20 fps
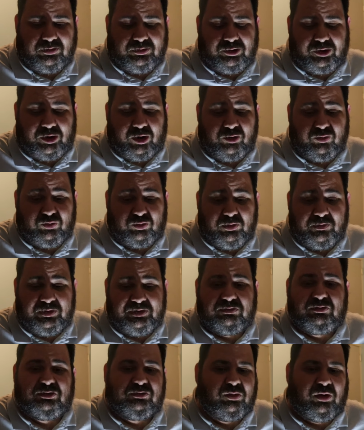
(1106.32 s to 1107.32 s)
"No
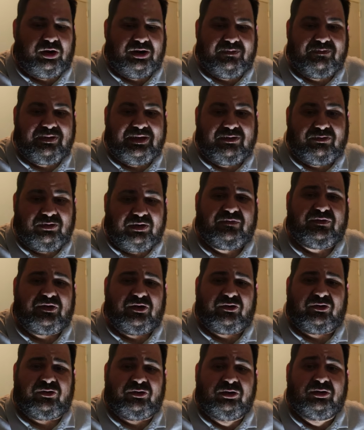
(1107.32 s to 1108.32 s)
woman would want to be with
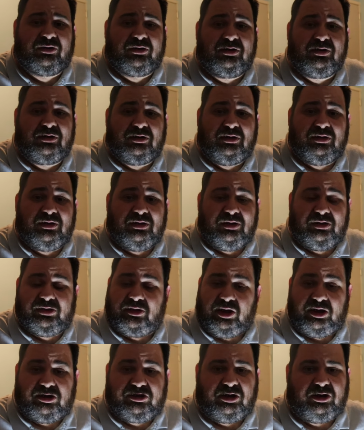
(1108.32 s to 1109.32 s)
you."
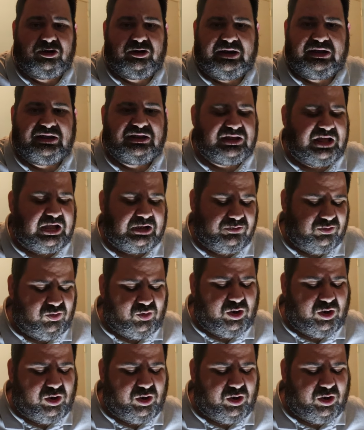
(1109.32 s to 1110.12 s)
Those her exact